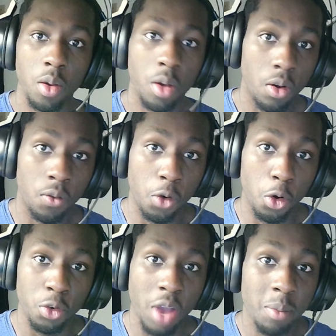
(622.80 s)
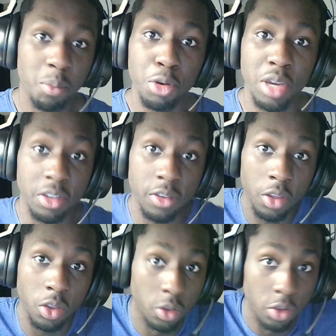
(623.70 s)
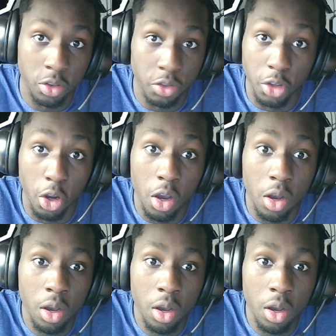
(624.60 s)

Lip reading: 4 Grand Prix. Duh.